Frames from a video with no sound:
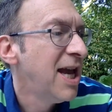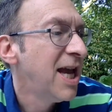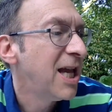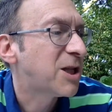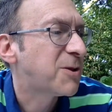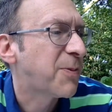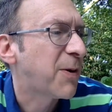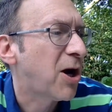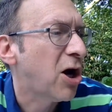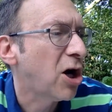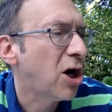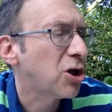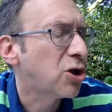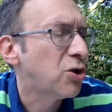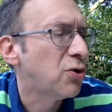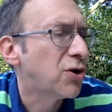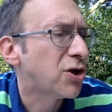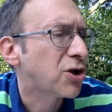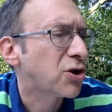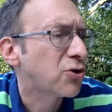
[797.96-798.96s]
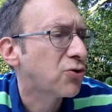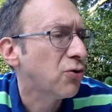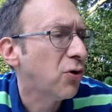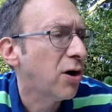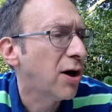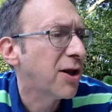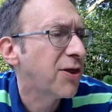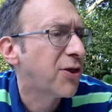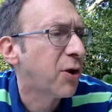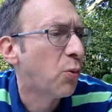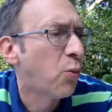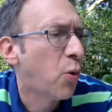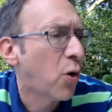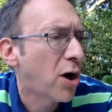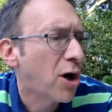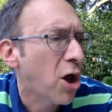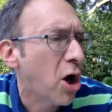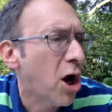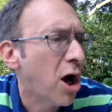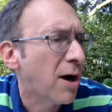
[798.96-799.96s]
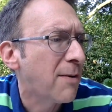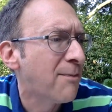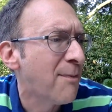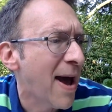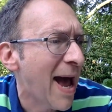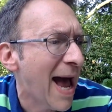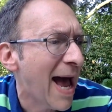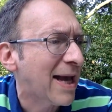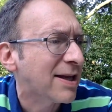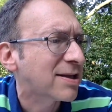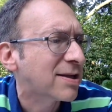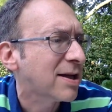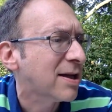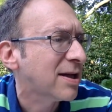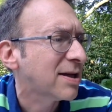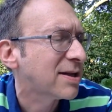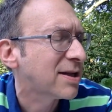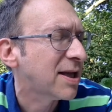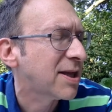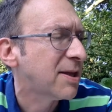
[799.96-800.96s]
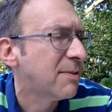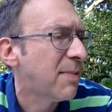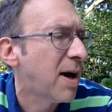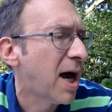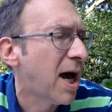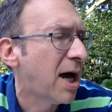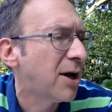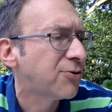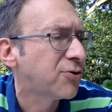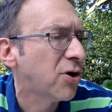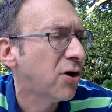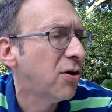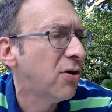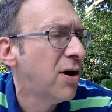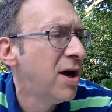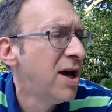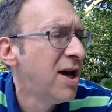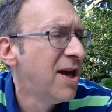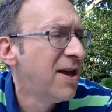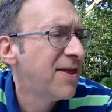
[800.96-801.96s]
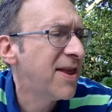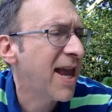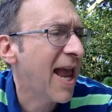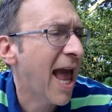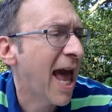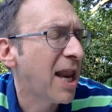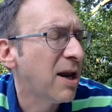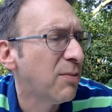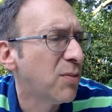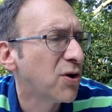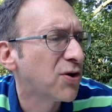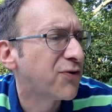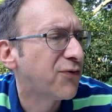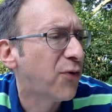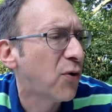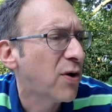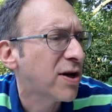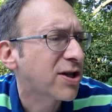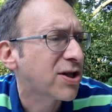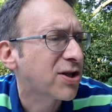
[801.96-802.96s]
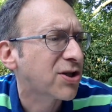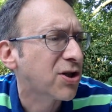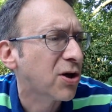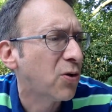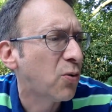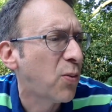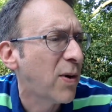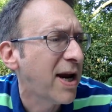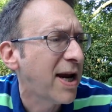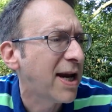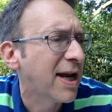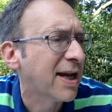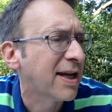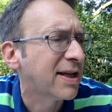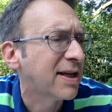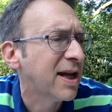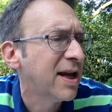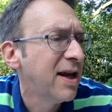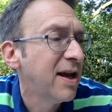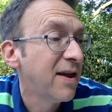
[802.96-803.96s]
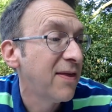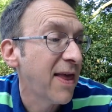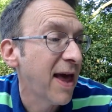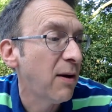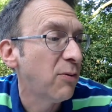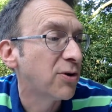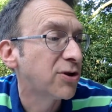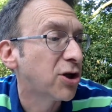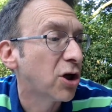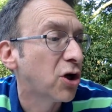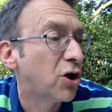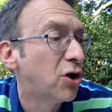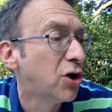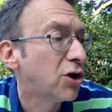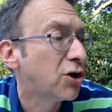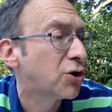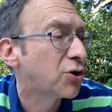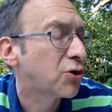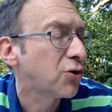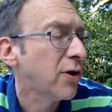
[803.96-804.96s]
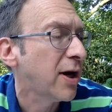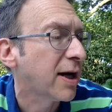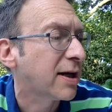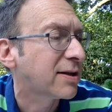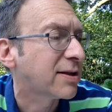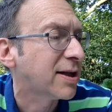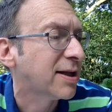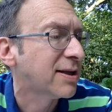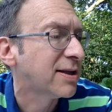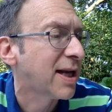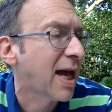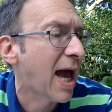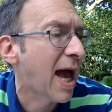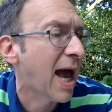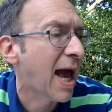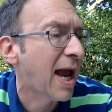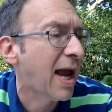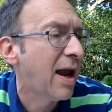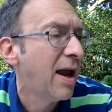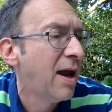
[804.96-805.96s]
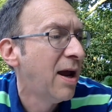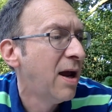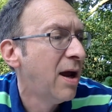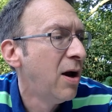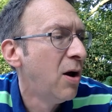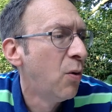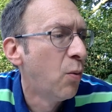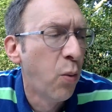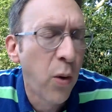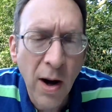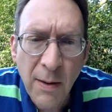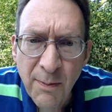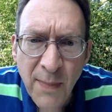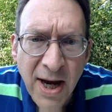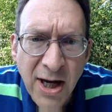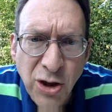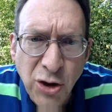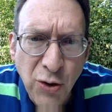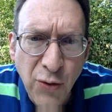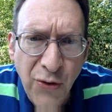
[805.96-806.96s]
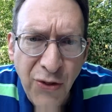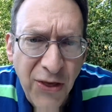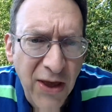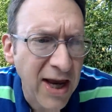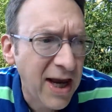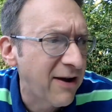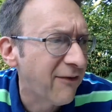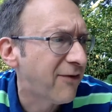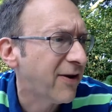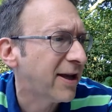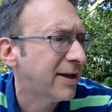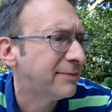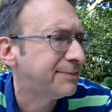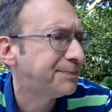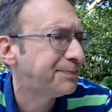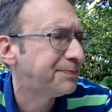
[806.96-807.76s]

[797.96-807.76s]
"It's because you destroyed the warthog mask," said the Mahandro. "The animals' voices are weakened. That was a good trick, Tendai. What made you think of it?"